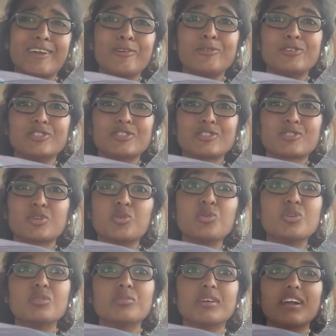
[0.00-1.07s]
It was just
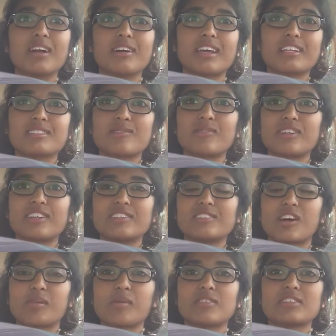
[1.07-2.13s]
school, but I guess I wanted to
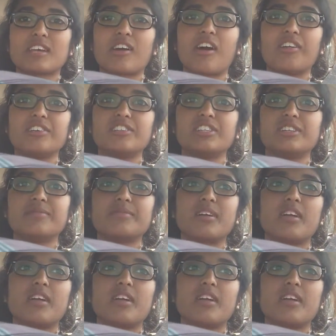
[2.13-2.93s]
talk about psychology.